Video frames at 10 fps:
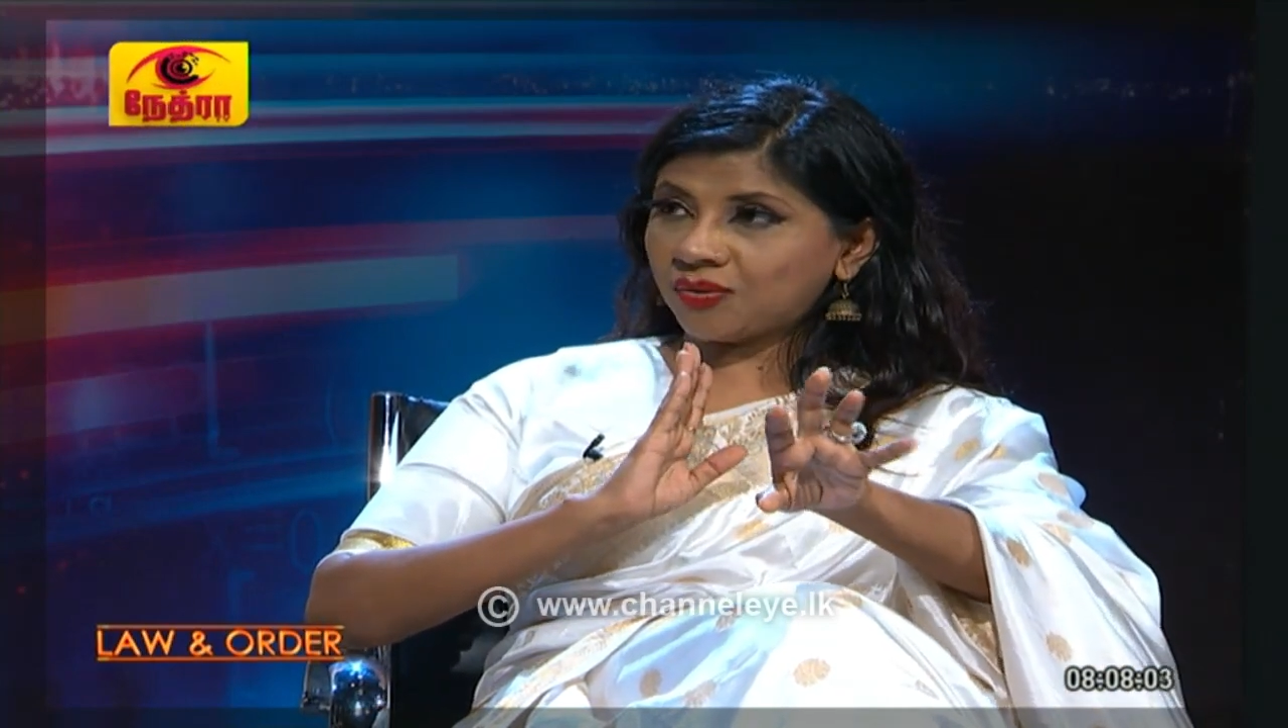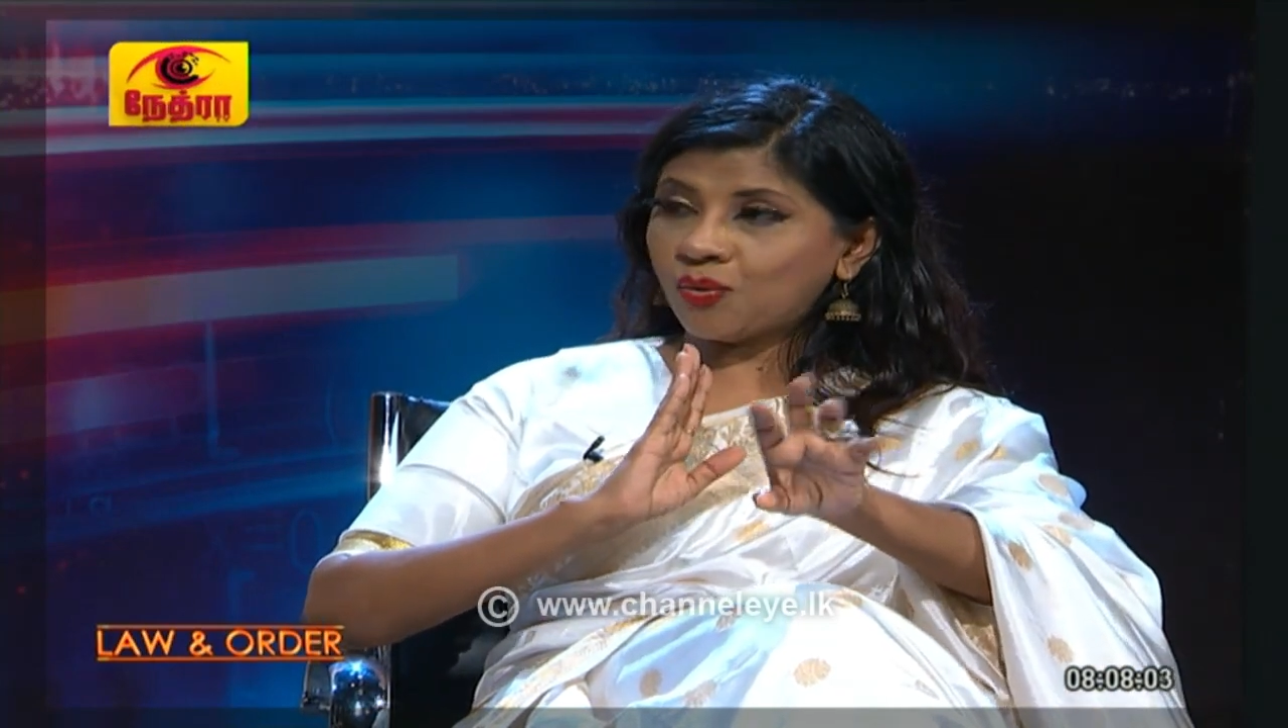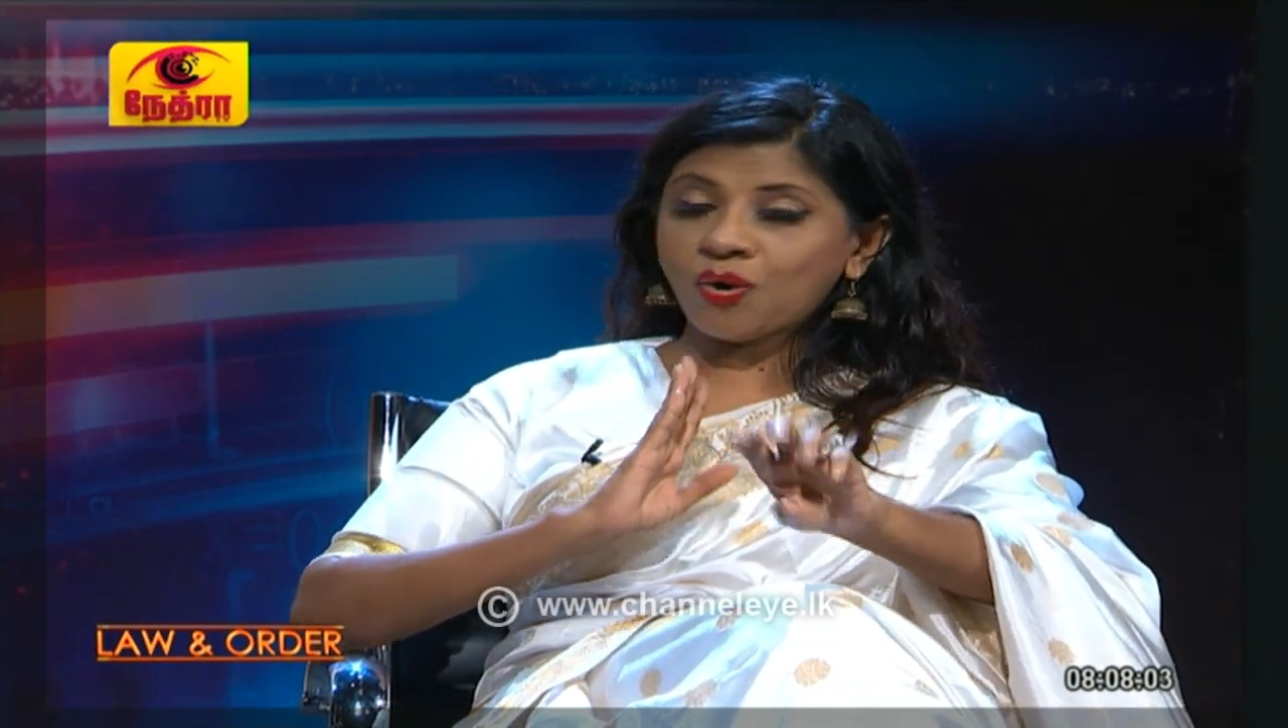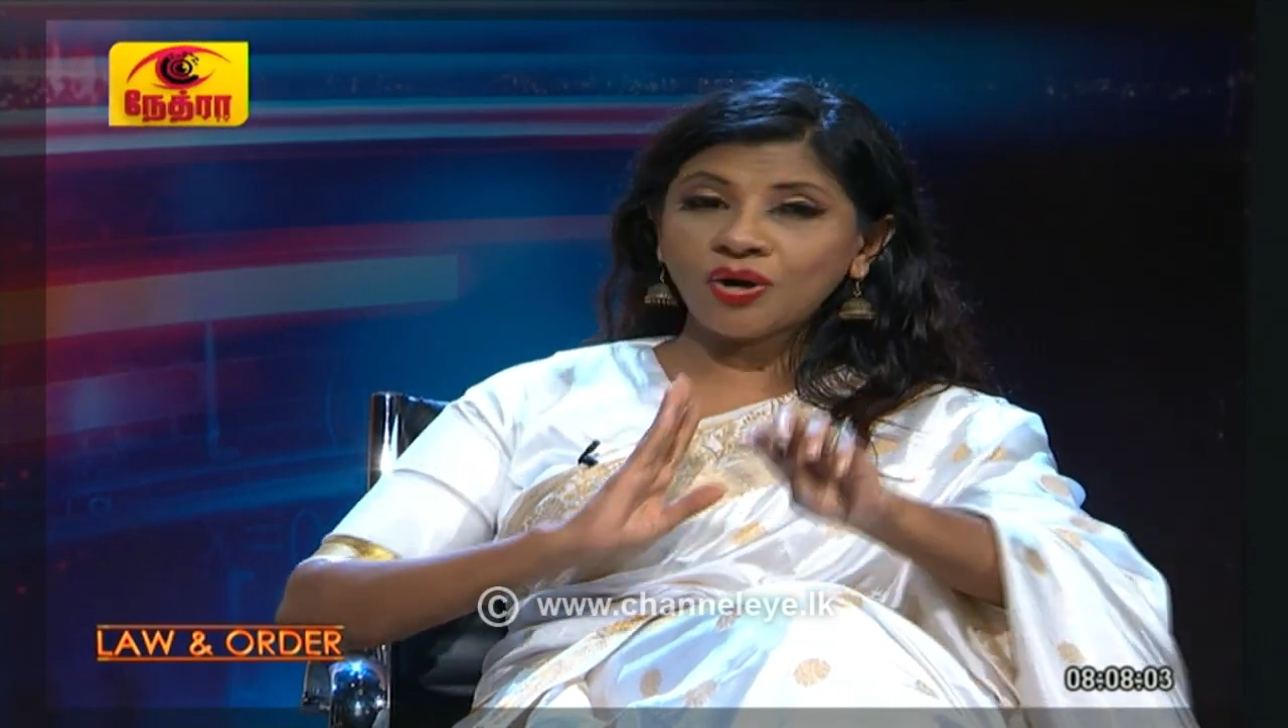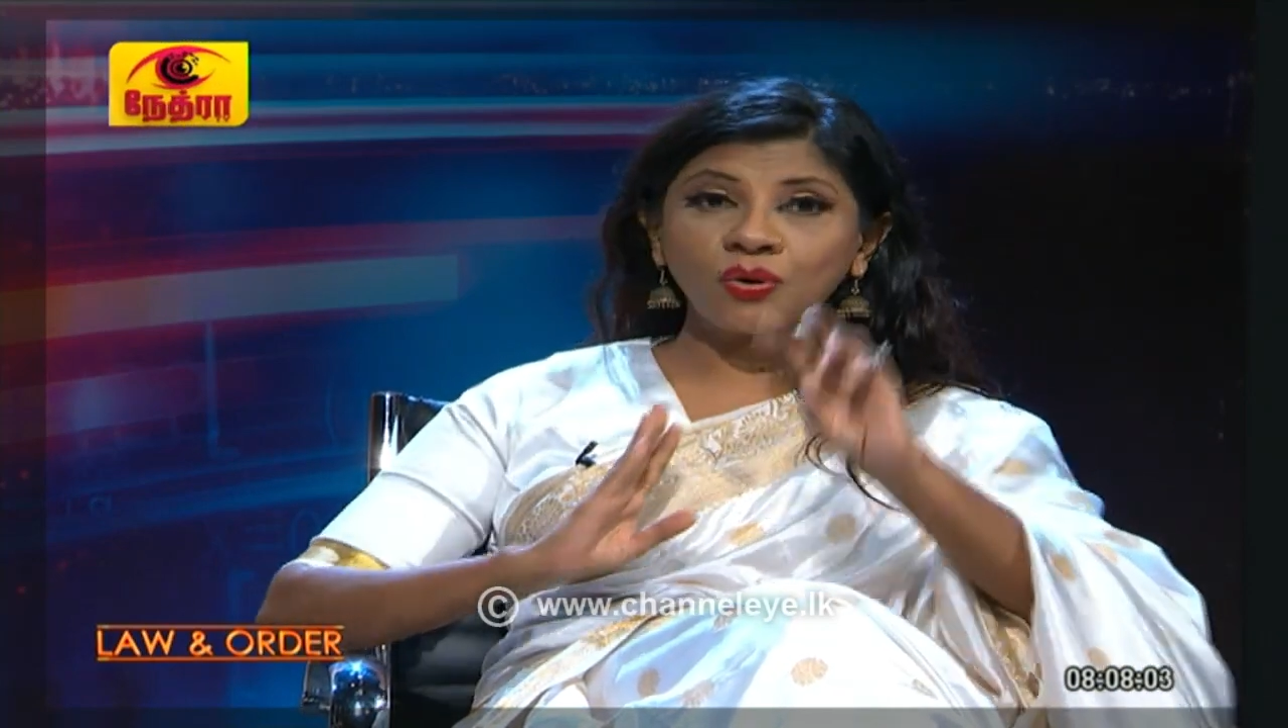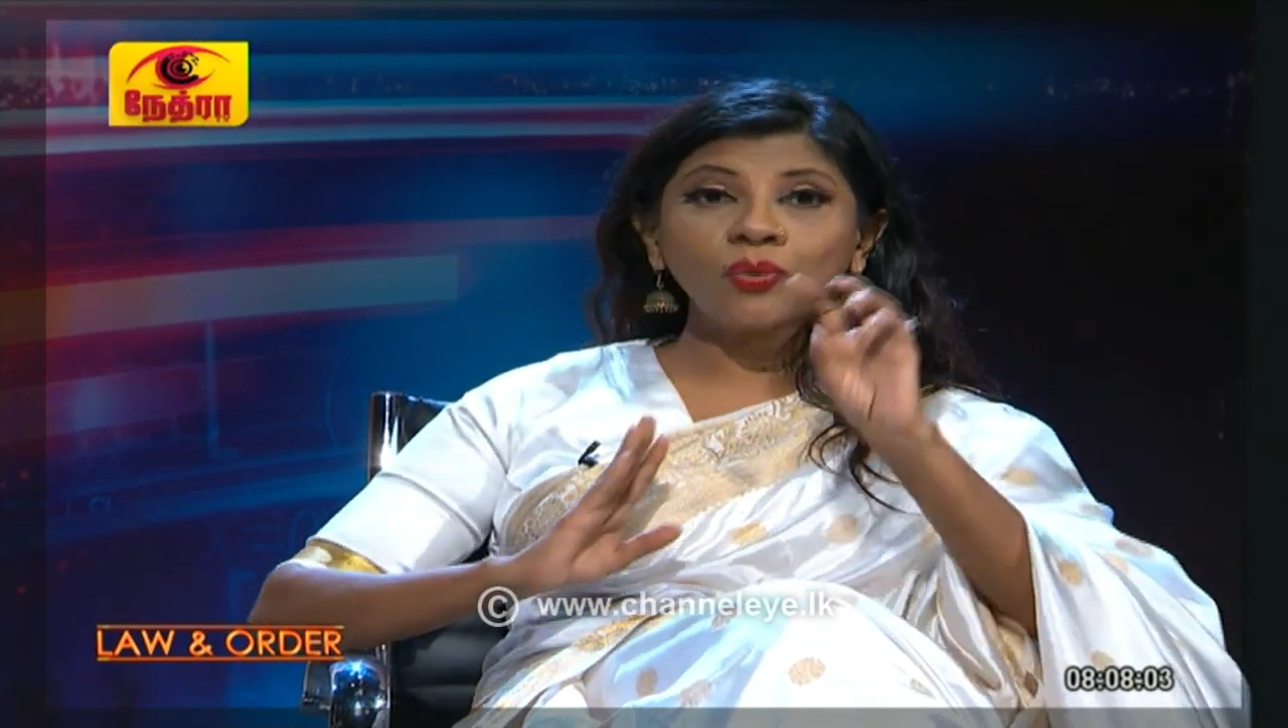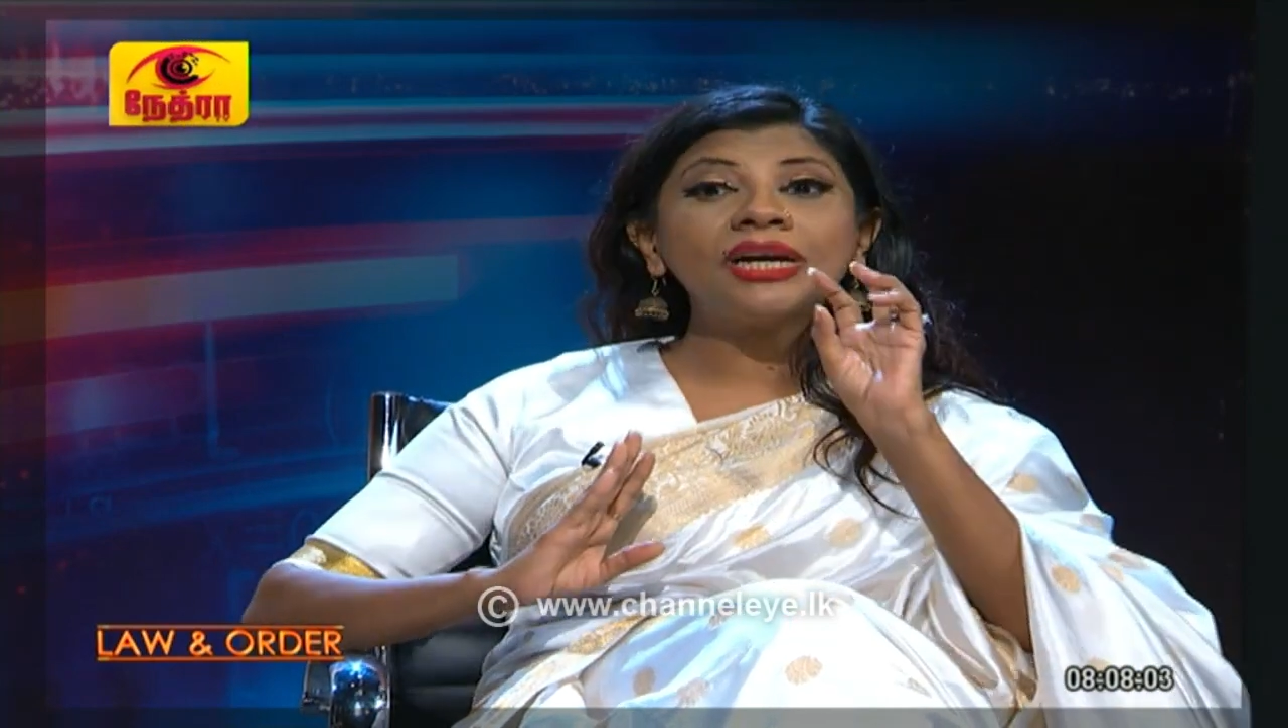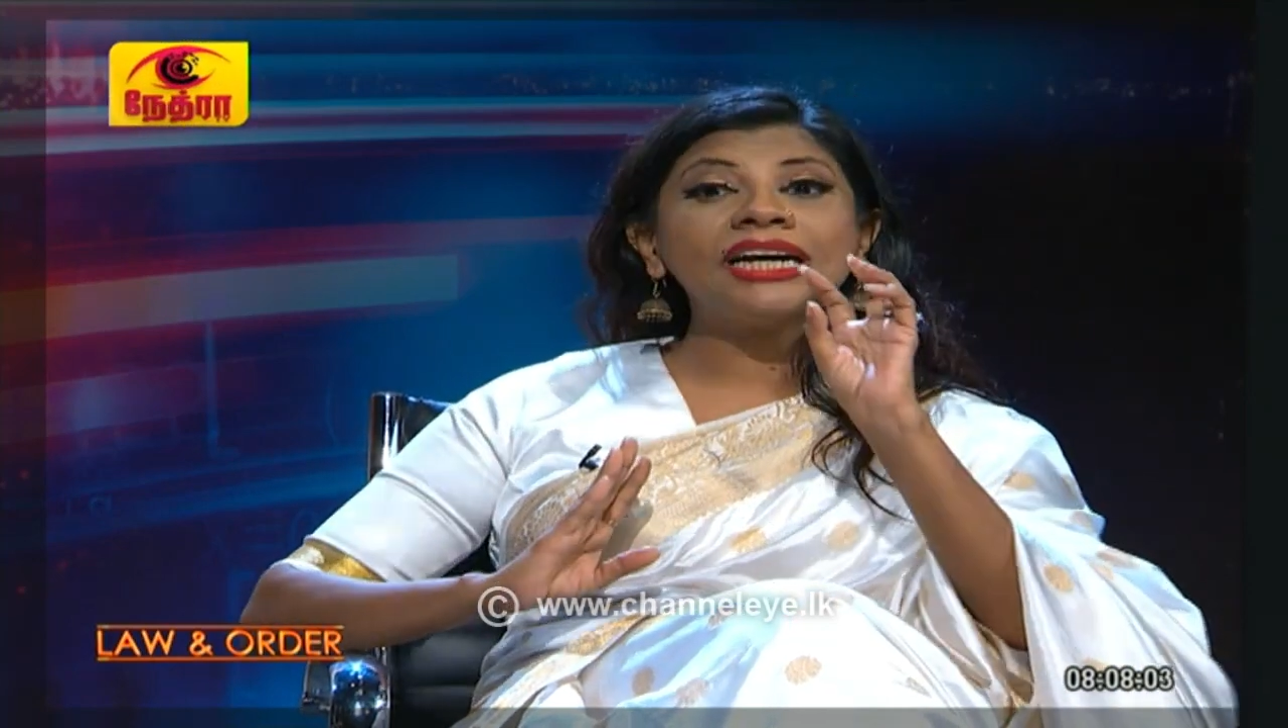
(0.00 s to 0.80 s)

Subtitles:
court to